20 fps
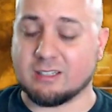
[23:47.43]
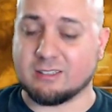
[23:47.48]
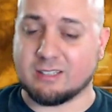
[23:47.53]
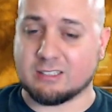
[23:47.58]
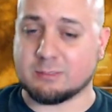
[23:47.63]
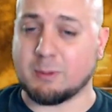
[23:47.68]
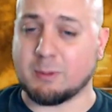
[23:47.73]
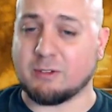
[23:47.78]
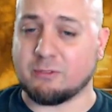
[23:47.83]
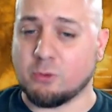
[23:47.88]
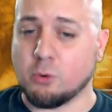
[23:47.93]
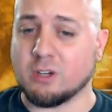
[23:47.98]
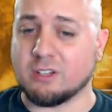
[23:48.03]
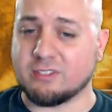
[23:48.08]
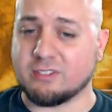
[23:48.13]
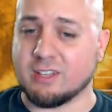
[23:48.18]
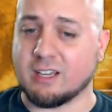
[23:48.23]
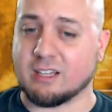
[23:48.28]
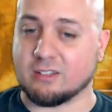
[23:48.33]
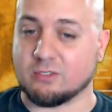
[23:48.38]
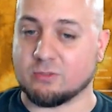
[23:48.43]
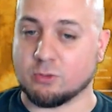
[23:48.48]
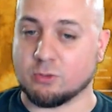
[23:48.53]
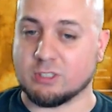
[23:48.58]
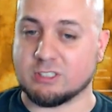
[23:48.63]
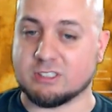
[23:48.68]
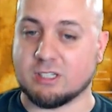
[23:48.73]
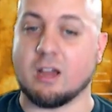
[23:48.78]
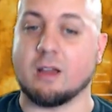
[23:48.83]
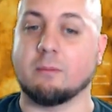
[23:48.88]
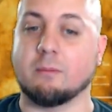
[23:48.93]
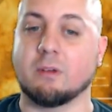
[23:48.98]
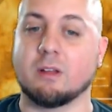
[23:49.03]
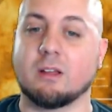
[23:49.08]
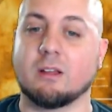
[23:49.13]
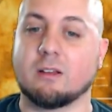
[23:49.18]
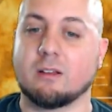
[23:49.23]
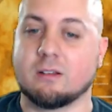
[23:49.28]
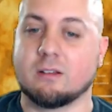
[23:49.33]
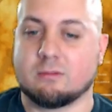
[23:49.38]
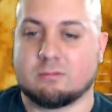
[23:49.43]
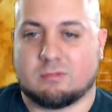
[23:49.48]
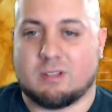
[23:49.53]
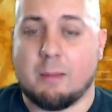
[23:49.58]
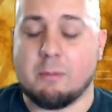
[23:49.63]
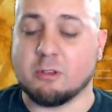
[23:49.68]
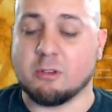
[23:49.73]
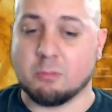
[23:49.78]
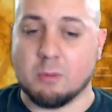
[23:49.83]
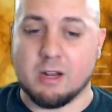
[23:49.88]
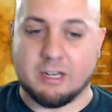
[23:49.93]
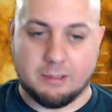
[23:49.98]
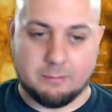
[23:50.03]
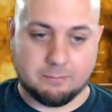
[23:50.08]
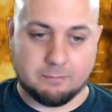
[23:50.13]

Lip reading: It takes about 40 seconds for each time. Time is money.